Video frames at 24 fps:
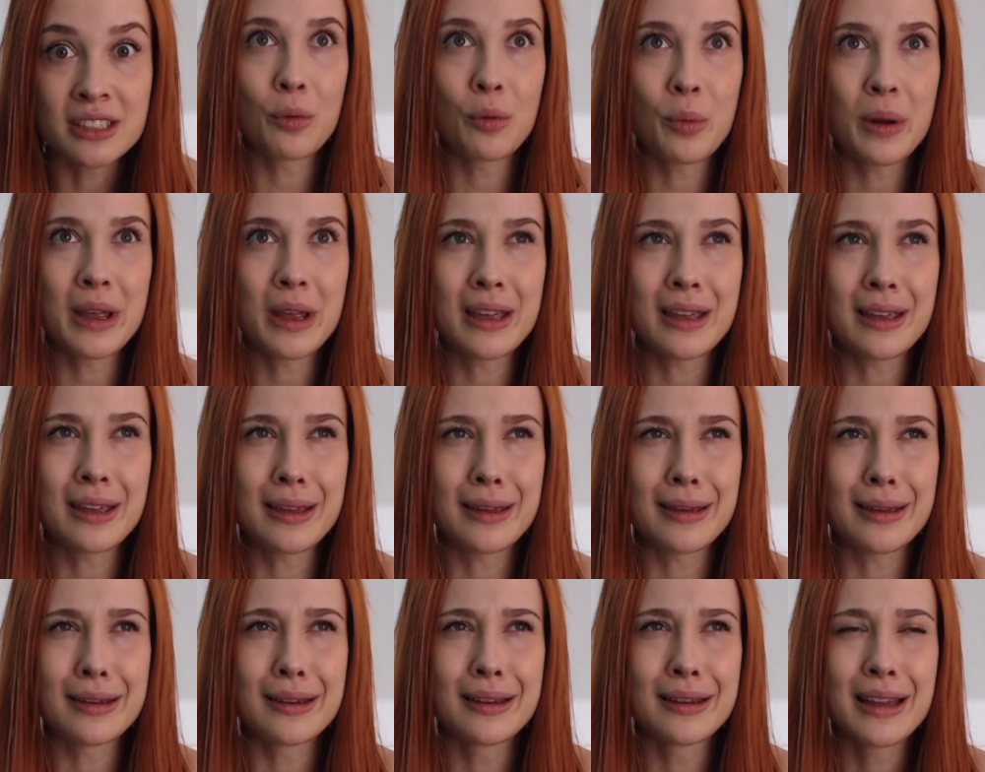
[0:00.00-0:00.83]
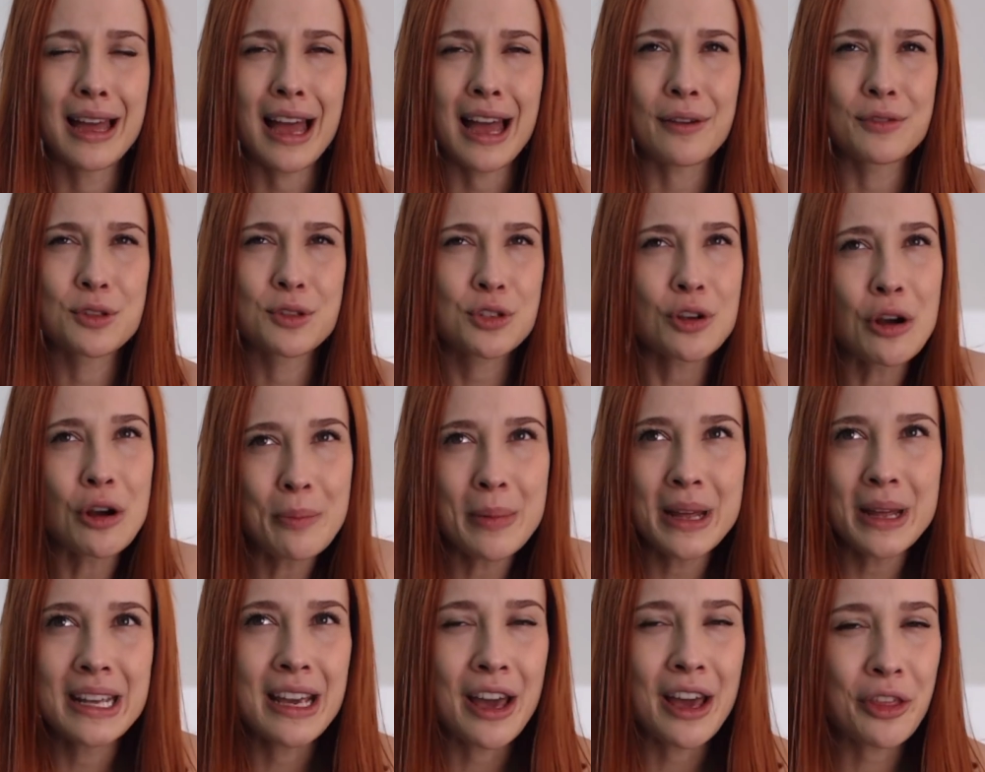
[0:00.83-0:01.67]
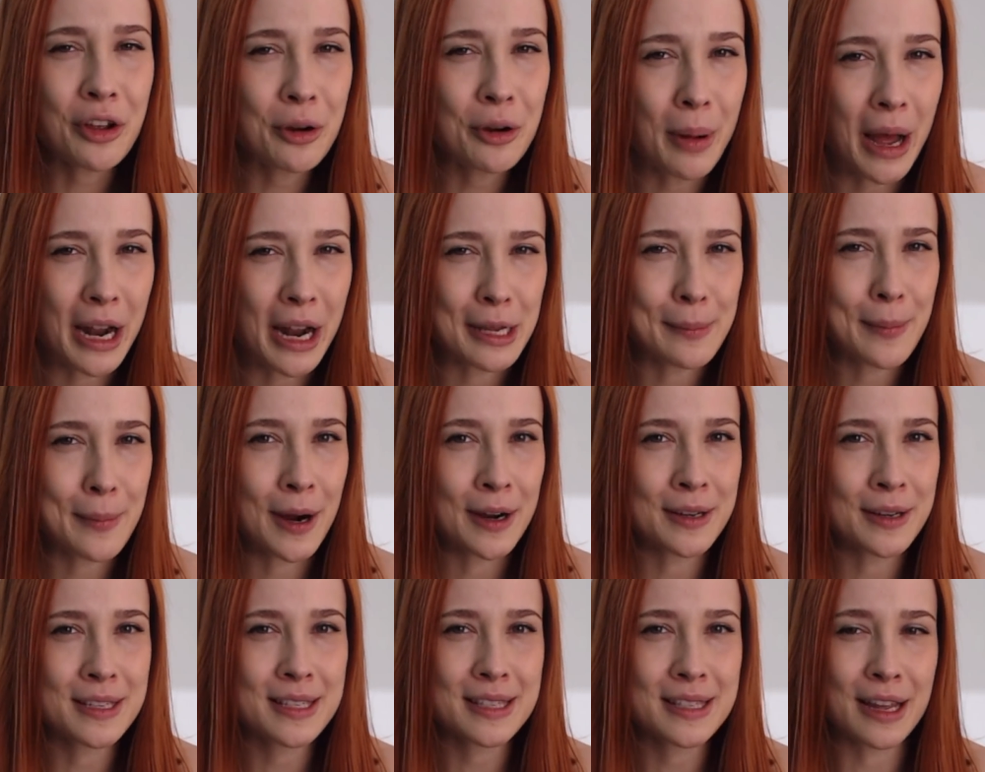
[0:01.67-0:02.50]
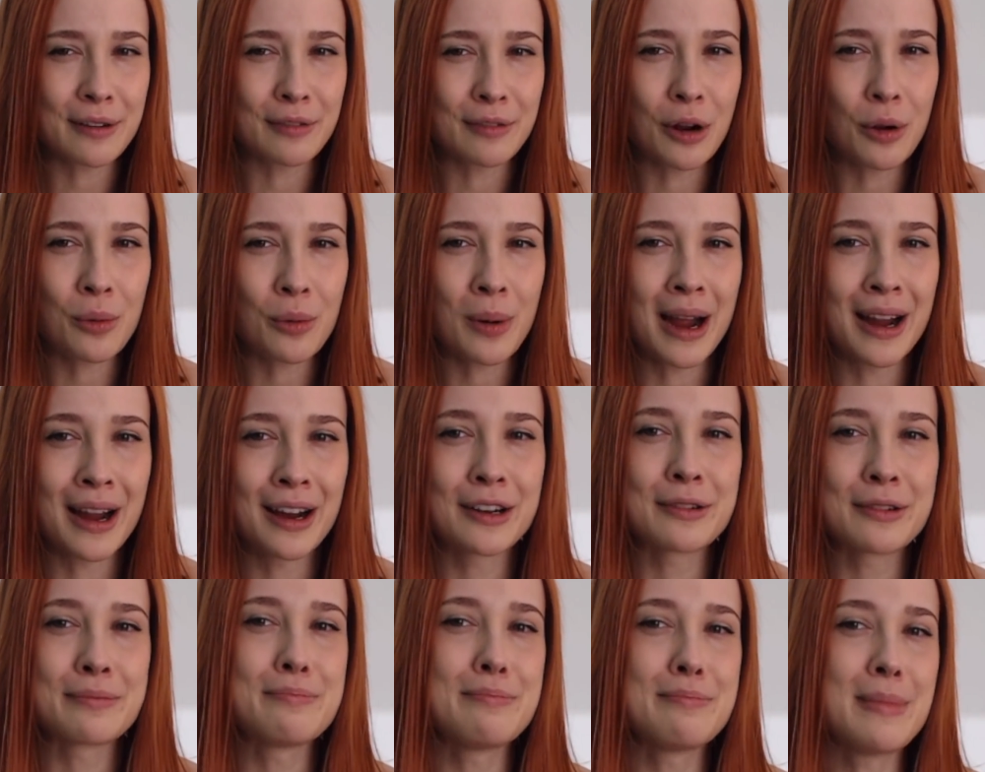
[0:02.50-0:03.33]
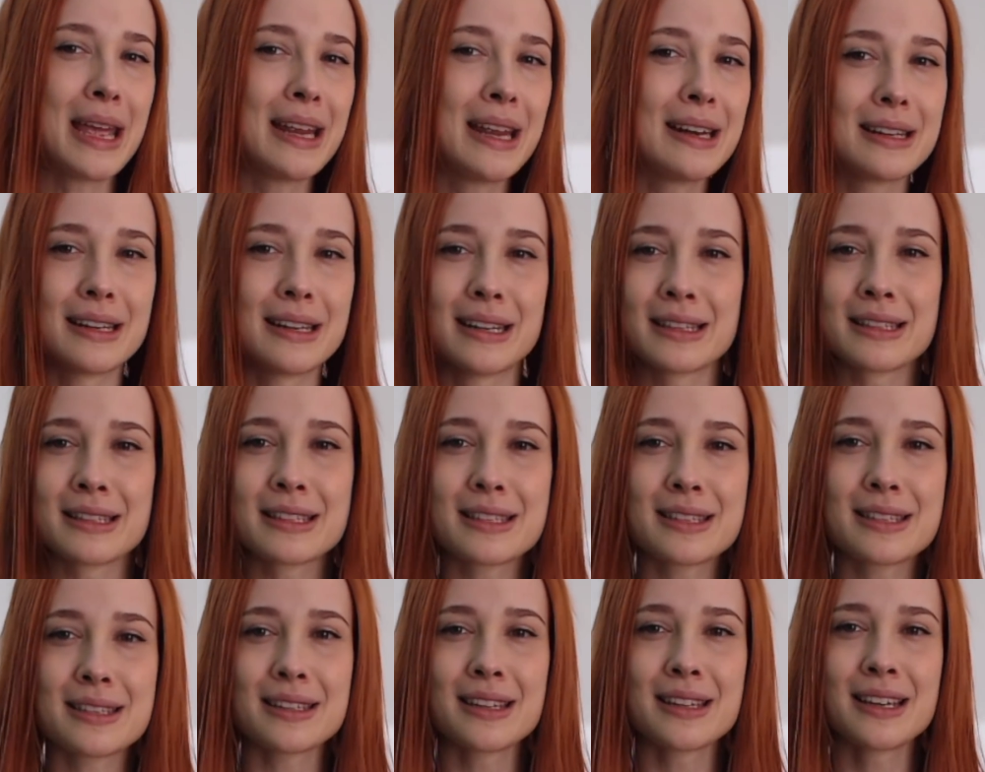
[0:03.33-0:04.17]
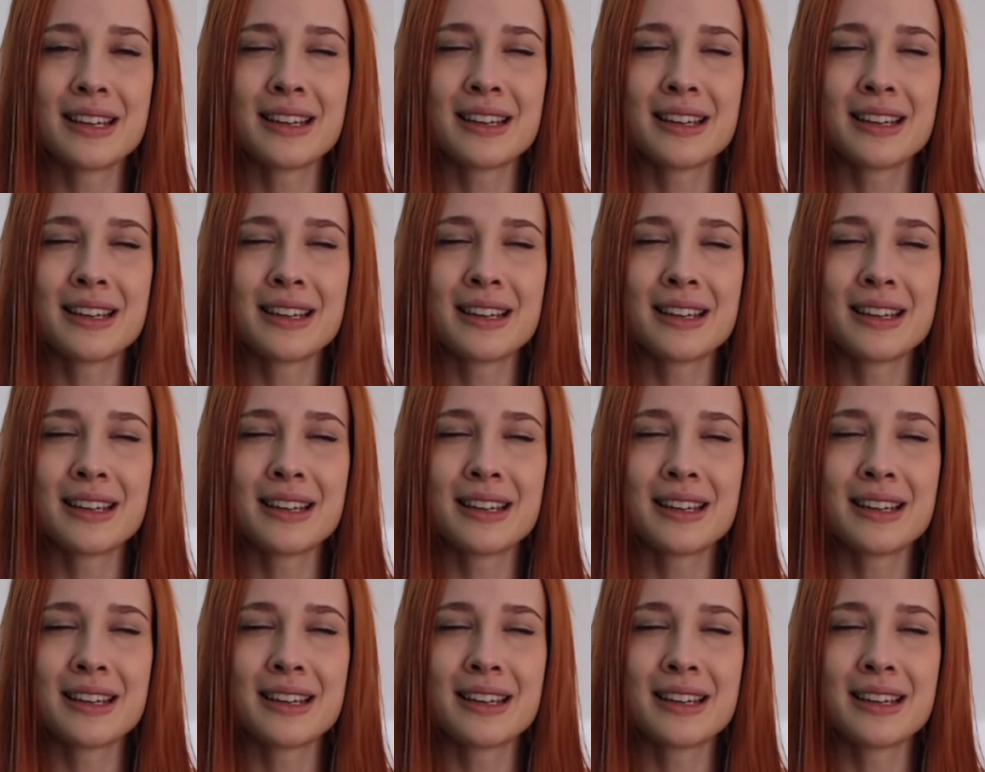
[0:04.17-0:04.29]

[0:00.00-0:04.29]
We have so many other body parts that require maintenance,